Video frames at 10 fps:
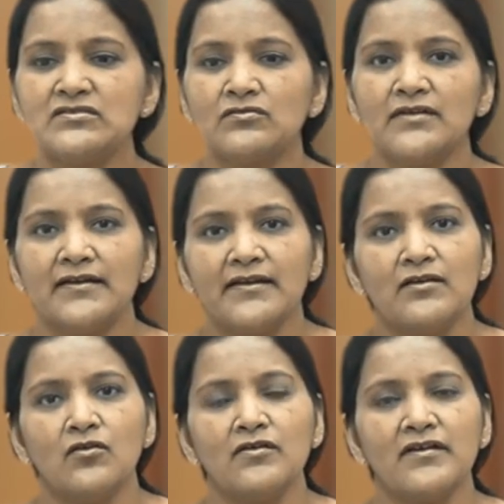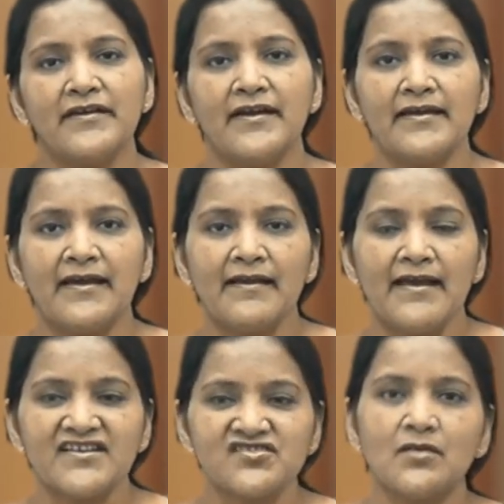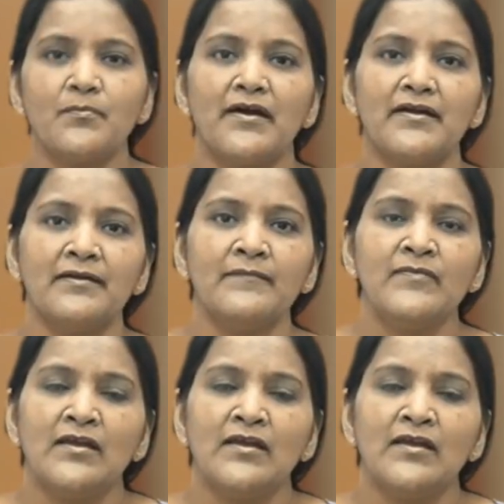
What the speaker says: so that it don't create an extra burden